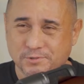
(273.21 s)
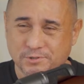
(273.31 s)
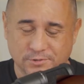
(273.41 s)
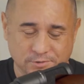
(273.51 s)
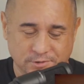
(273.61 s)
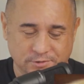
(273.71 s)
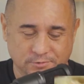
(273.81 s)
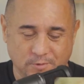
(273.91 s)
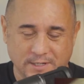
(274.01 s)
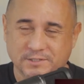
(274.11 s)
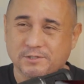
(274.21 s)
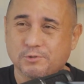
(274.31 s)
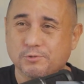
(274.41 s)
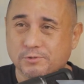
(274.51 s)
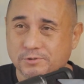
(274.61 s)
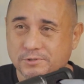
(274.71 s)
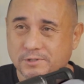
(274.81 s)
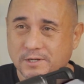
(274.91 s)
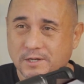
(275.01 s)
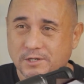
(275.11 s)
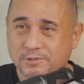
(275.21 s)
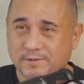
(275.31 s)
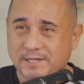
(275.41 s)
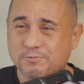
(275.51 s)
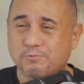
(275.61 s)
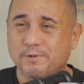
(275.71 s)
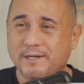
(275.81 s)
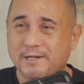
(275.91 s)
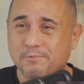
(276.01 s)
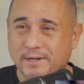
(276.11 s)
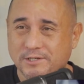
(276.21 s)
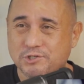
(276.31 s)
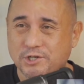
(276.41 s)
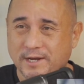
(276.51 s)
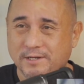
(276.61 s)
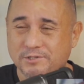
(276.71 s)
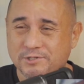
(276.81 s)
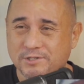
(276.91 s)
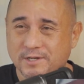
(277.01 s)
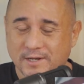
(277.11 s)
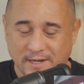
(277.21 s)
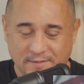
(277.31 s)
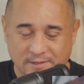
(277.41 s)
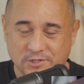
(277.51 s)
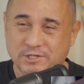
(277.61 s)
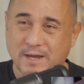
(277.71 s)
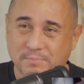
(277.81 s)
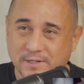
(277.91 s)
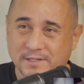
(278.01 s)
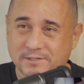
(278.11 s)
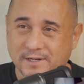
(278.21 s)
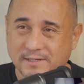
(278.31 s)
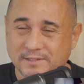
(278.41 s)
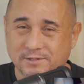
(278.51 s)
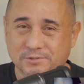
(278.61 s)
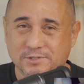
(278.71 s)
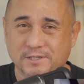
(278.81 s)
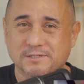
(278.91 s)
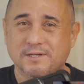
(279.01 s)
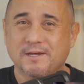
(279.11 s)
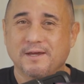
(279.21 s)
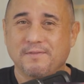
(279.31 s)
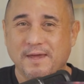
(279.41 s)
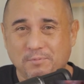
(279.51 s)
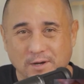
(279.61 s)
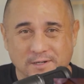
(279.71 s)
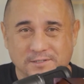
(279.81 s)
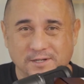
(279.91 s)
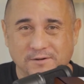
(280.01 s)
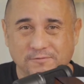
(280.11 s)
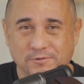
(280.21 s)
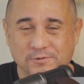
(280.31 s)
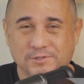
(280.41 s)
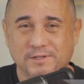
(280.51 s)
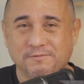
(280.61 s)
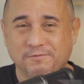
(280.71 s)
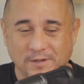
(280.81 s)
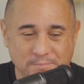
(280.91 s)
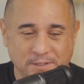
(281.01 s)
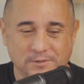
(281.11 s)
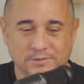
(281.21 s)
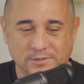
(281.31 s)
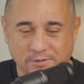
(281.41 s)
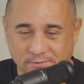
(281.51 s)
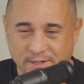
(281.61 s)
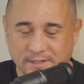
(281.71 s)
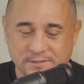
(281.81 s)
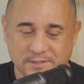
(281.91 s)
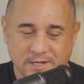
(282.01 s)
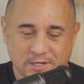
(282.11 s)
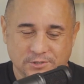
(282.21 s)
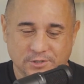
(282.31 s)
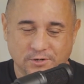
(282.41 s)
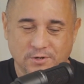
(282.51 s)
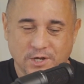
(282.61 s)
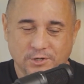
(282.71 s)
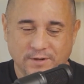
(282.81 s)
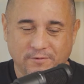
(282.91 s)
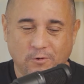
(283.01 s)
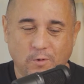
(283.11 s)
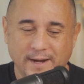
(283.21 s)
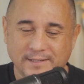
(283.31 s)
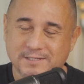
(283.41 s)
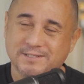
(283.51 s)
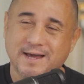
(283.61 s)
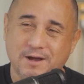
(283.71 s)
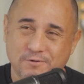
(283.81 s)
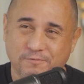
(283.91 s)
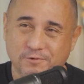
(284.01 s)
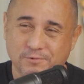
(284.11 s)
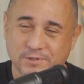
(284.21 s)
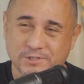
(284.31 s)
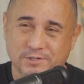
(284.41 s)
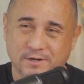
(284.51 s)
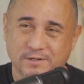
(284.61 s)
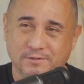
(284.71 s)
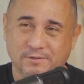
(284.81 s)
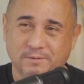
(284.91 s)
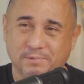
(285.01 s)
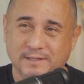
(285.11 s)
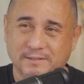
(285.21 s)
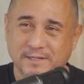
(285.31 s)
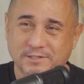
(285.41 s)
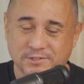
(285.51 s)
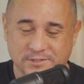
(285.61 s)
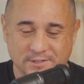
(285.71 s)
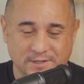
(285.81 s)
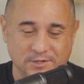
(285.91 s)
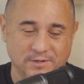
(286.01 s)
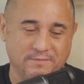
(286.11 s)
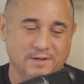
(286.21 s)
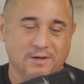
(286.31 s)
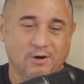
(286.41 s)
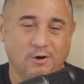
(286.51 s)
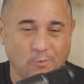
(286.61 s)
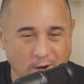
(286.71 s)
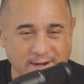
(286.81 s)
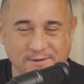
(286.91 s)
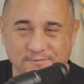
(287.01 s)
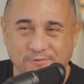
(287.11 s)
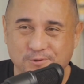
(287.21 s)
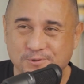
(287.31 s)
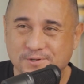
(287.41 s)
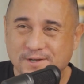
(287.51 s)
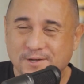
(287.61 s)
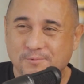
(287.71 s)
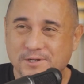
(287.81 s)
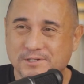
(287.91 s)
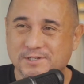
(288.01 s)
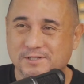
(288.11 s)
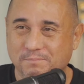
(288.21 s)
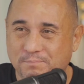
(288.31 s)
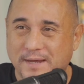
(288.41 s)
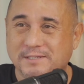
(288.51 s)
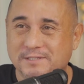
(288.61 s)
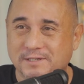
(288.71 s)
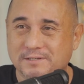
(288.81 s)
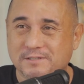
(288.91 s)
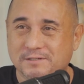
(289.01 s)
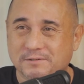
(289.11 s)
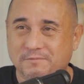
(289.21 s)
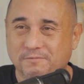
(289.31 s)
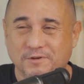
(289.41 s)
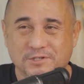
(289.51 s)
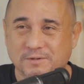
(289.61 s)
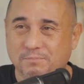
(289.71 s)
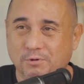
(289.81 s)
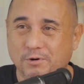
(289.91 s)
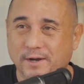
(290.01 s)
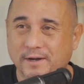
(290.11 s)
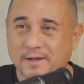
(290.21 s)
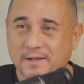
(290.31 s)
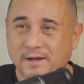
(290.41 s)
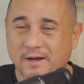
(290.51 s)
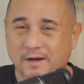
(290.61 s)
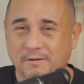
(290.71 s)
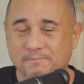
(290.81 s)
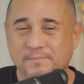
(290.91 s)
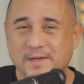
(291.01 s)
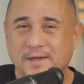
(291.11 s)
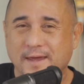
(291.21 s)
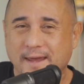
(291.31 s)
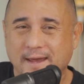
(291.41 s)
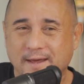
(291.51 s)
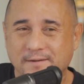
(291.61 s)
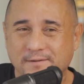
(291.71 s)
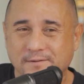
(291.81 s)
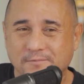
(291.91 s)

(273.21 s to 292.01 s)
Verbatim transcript: who introduced us to rice and noodles. Right. So that's really when it changed. And then the Japanese in 1806, they brought us their foods, and then Filipinos and Koreans. So you have Hawaiian style food, which started during the plantations, and then you have Hawaiian food, which is the basics fish and poi. Um, and